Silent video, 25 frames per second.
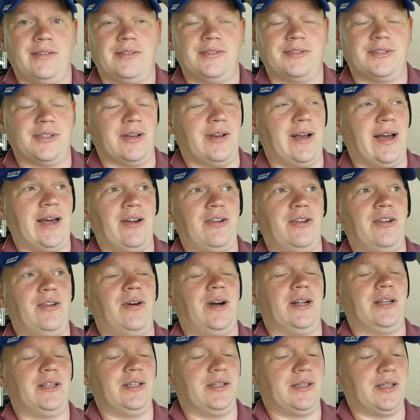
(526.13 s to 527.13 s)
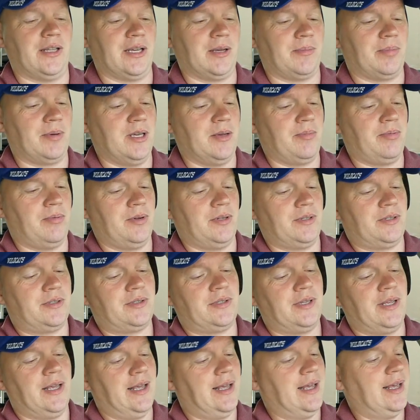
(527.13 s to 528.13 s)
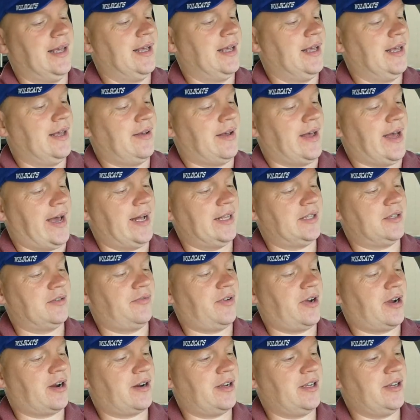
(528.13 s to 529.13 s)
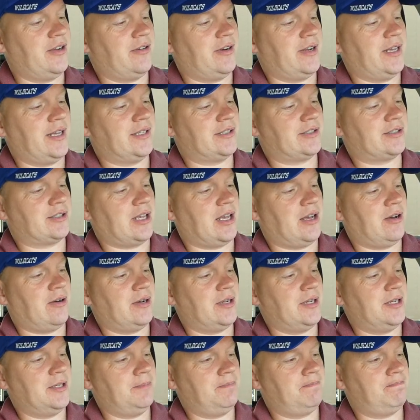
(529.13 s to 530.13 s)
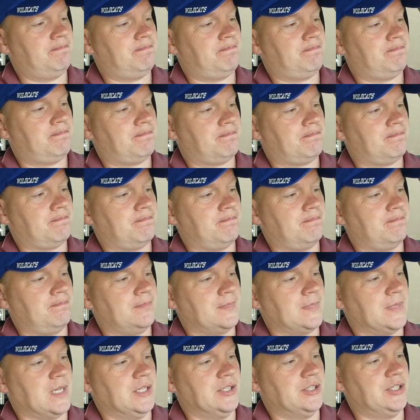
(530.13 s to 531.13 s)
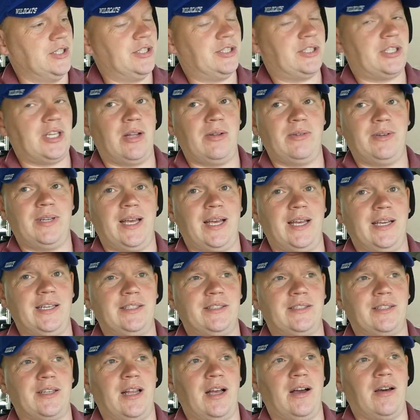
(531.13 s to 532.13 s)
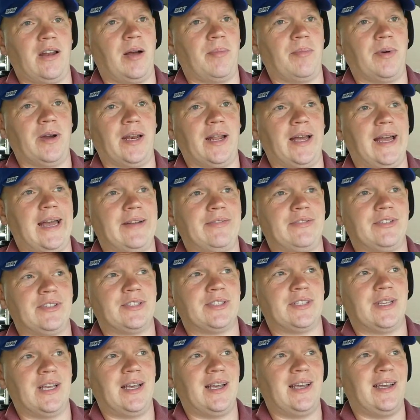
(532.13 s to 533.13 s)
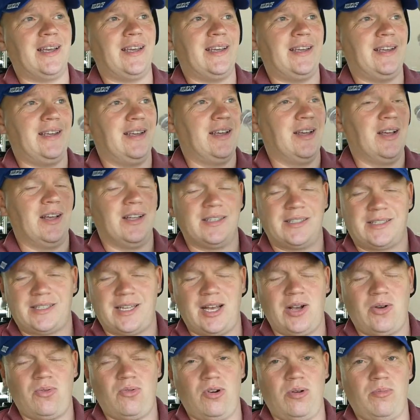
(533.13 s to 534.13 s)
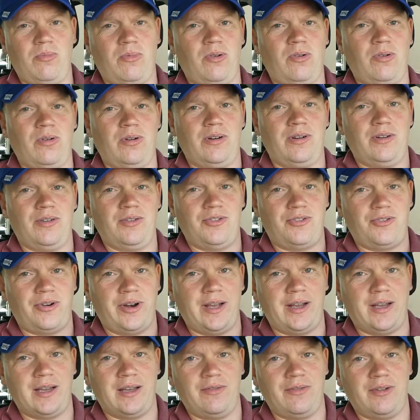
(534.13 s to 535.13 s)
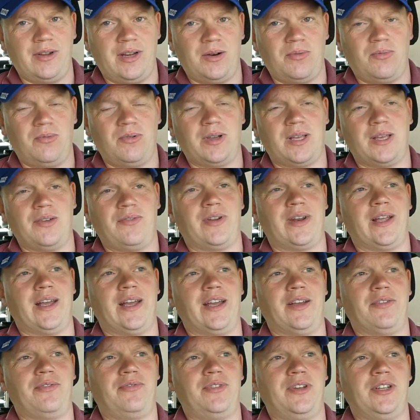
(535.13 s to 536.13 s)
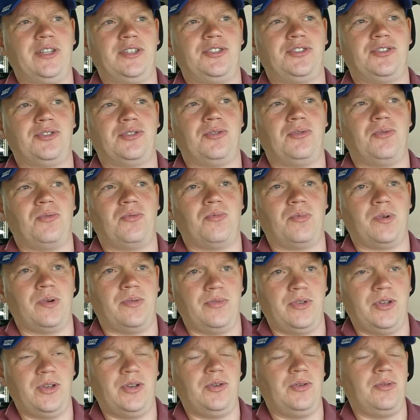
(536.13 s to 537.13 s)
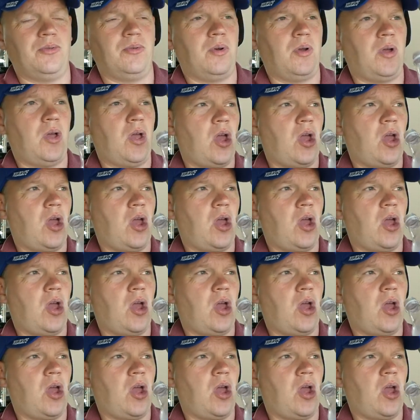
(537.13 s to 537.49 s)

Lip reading: So I don't know what to think, people. That's a very unique soda. Just on taste alone, I'm going to have to say, let's take one more drink over here and we'll give it an official review.